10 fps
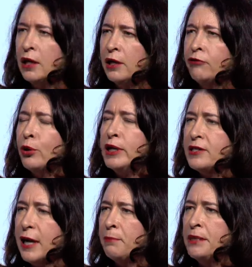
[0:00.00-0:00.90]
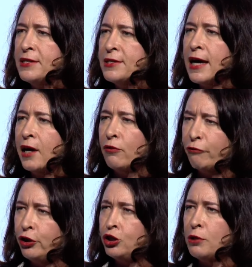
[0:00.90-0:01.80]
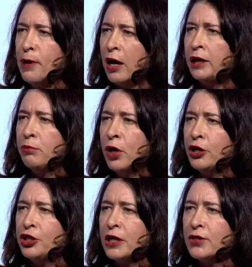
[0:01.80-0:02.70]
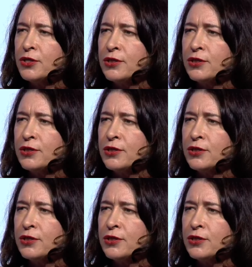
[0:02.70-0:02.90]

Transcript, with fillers: if Queensland misses out on future mining projects?